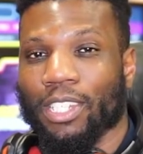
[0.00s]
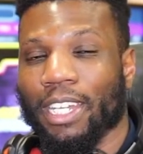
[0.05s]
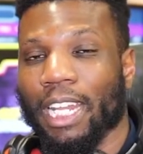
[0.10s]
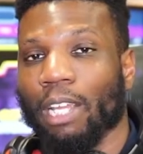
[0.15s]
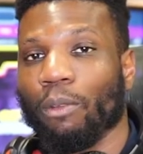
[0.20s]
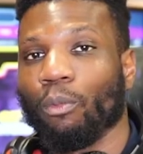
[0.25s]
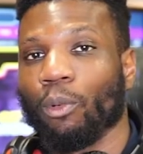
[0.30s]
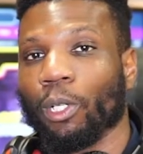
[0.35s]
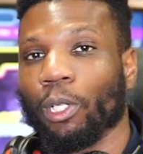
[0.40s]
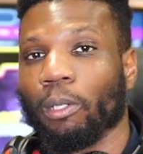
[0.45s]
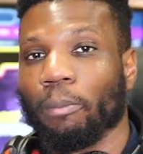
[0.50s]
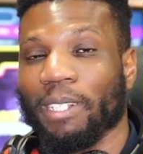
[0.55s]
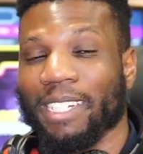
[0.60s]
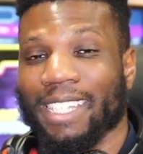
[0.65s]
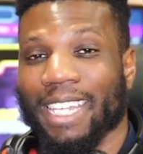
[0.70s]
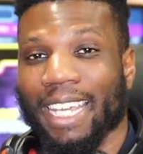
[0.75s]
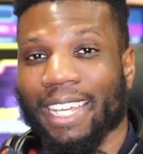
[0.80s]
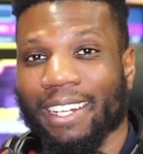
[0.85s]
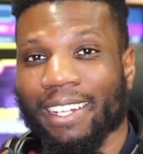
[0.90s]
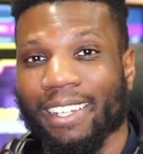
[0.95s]
and today we're going to
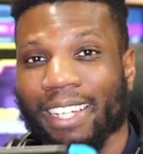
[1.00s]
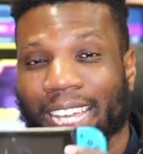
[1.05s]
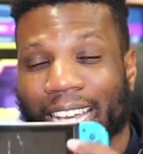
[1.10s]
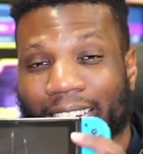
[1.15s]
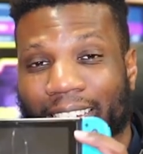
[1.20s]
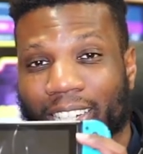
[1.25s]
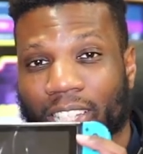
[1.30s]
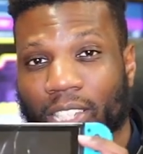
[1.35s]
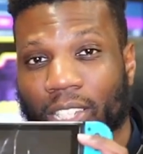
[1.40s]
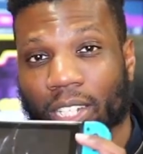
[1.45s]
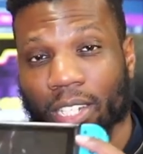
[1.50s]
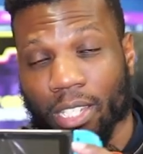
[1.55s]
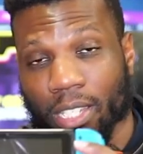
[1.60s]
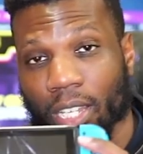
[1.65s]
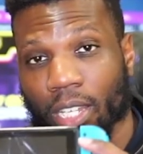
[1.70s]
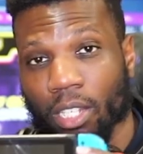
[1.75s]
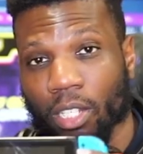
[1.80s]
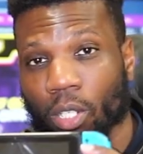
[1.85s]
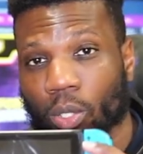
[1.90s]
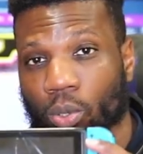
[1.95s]
be taking a look at this
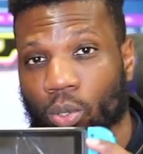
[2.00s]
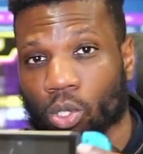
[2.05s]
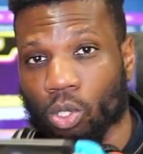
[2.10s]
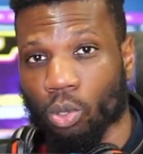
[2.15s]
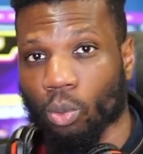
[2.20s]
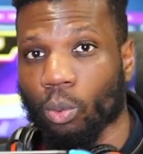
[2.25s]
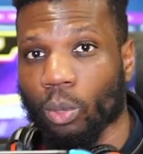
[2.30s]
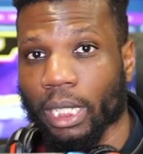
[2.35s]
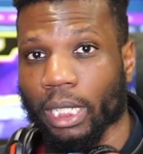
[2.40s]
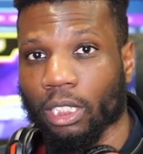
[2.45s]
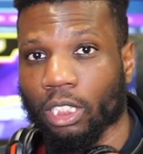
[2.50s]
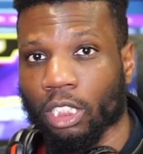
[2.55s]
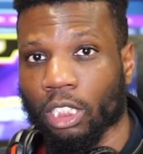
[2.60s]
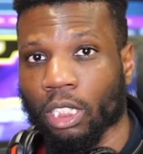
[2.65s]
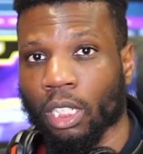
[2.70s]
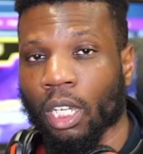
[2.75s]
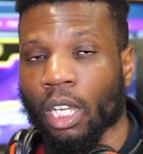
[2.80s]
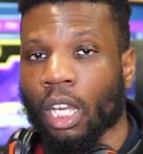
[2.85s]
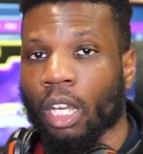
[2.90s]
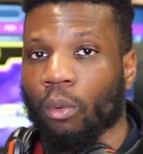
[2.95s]
Nintendo
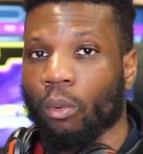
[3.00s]
Switch